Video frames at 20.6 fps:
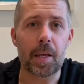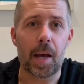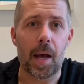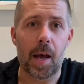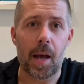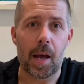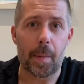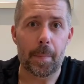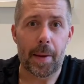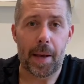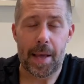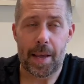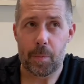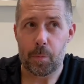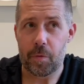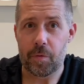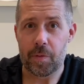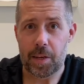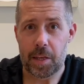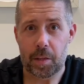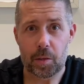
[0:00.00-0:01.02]
and
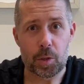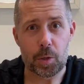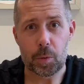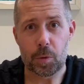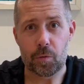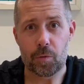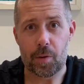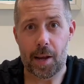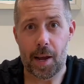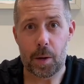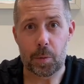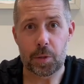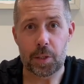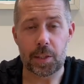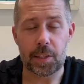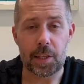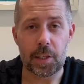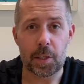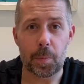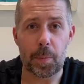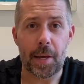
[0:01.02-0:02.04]
within 2 or 3 hours it's
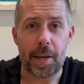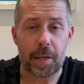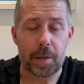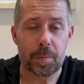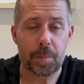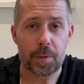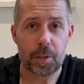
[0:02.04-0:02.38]
disappeared.